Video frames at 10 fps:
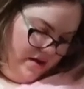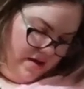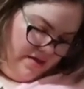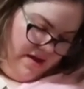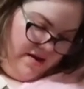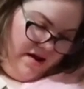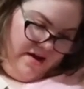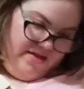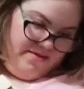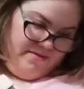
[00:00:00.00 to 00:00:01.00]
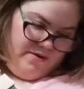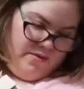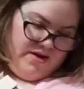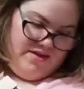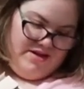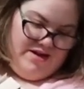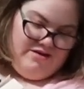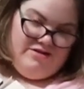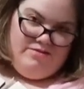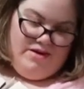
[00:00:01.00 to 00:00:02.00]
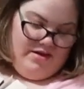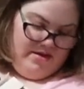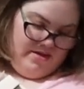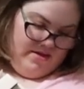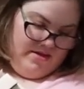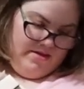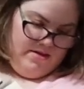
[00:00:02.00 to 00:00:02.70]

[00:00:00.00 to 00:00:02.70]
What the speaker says: And then I threw in The Tearsmith.